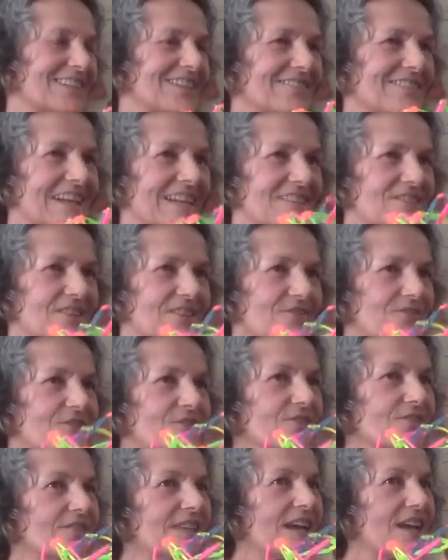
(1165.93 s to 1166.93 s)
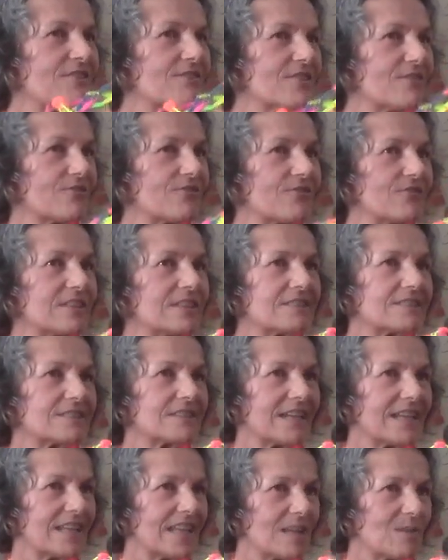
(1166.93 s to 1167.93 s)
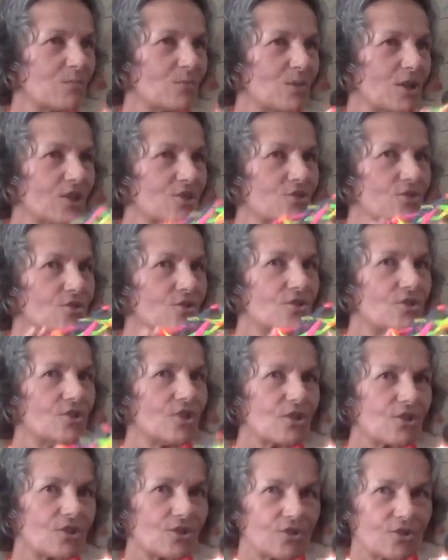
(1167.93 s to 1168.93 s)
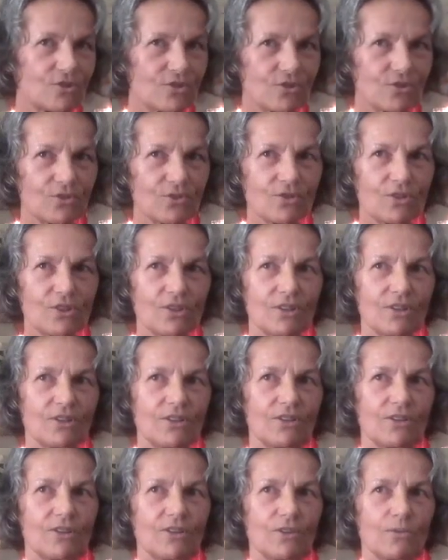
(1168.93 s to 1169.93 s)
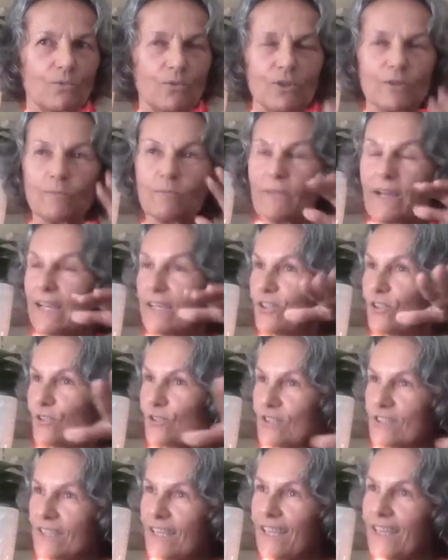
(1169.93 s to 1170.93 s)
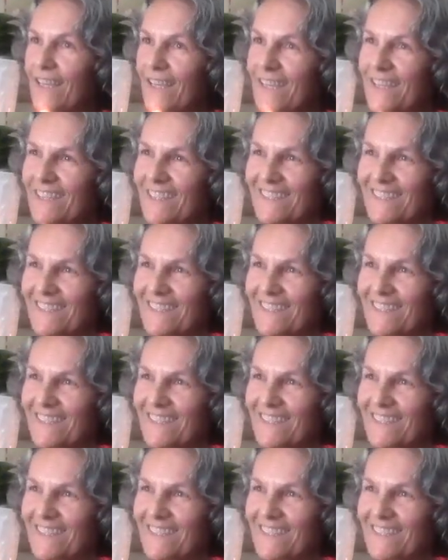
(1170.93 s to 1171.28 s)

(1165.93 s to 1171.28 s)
Right? So if you don't have the filter anymore to look through, what might you see?